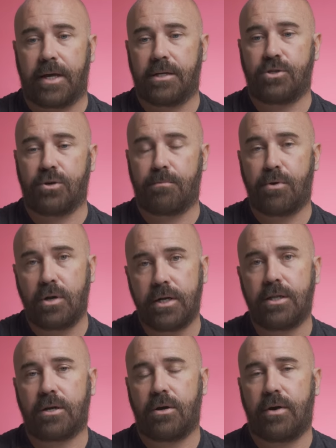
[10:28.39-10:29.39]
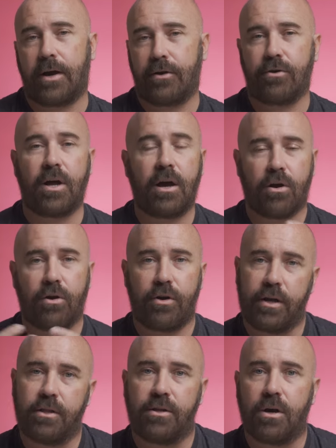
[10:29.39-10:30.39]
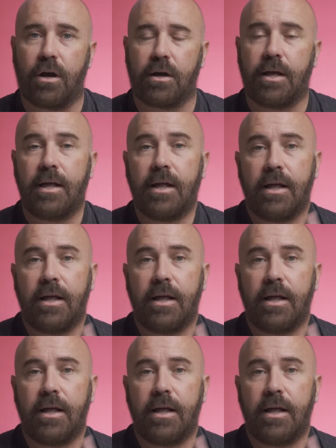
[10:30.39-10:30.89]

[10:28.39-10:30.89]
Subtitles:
is you're pulling the coat out. You're not hurting the dog.